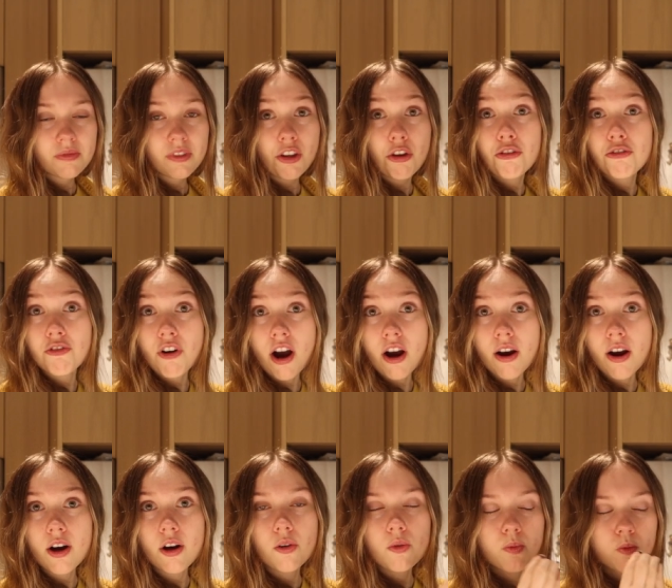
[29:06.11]

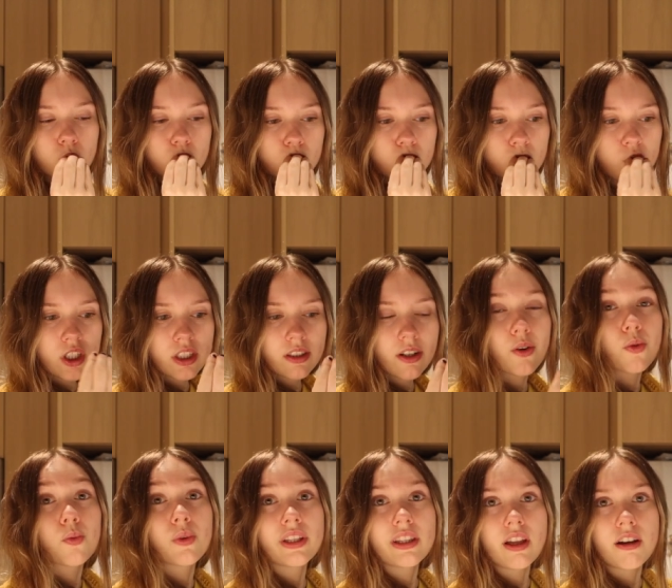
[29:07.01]
Farro,
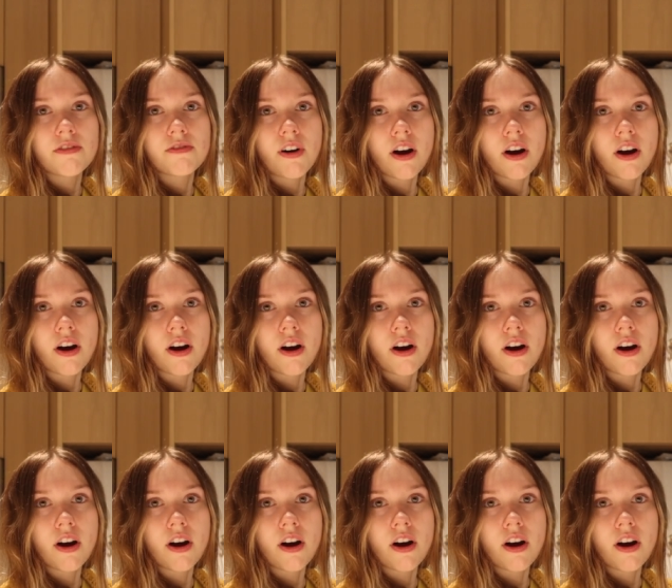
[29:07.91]
we love